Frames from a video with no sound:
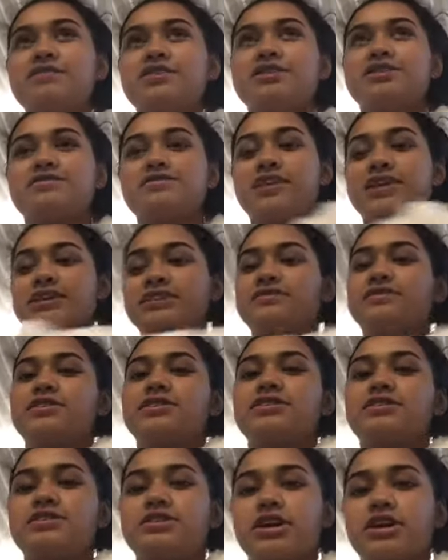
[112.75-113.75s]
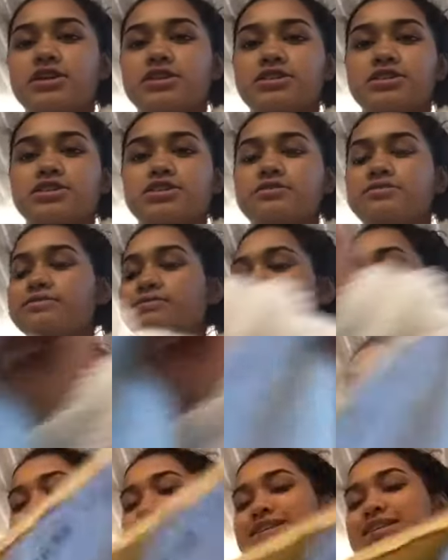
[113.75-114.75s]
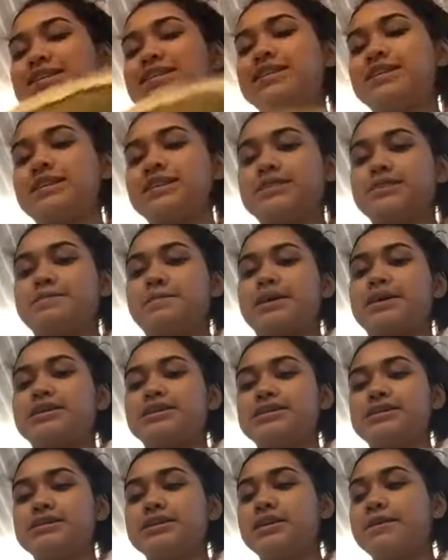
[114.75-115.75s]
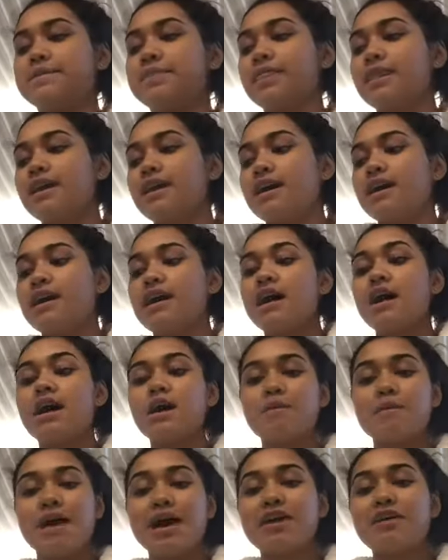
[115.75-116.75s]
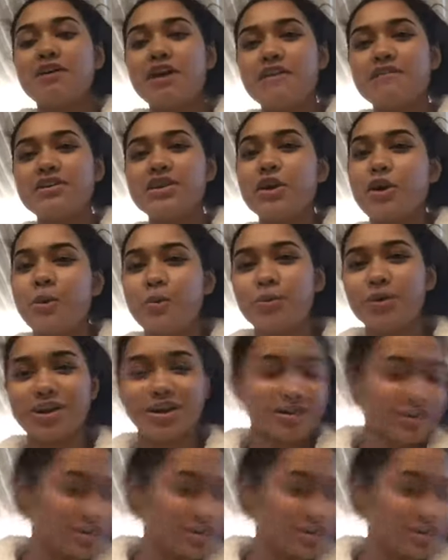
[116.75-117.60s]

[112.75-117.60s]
Just like fucking oh, Just kidding, it's the best. Um, I don't have any homework.